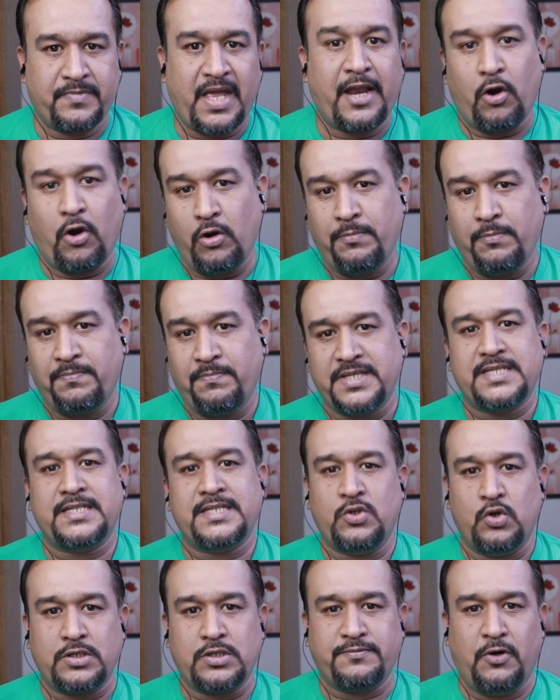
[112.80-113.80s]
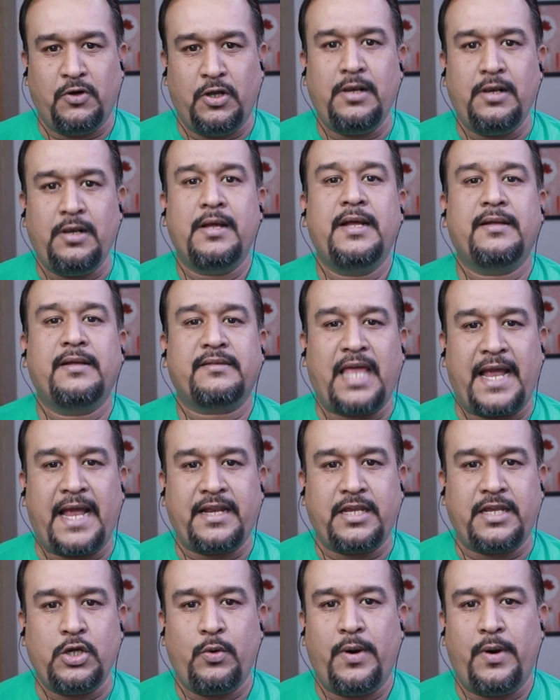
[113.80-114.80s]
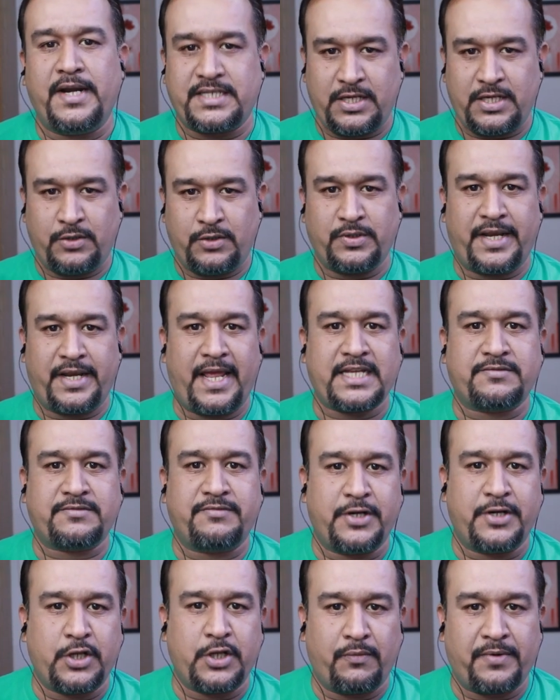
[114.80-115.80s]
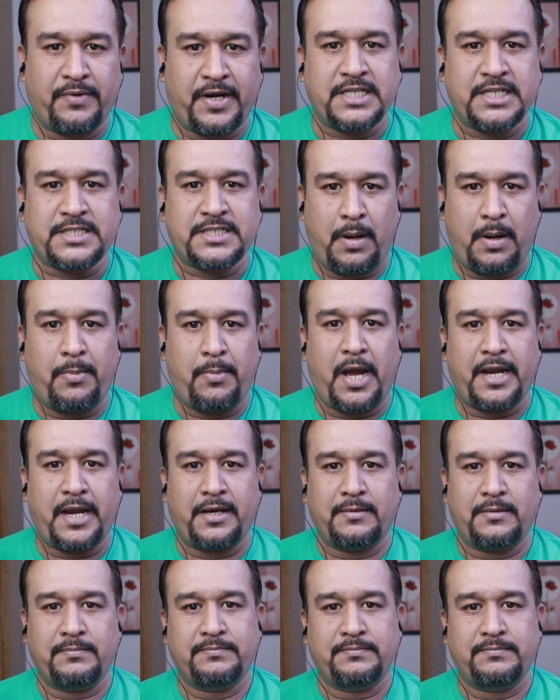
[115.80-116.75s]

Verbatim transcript: I hope this is useful. Thank you and see you in the next video, friends. Bye-bye.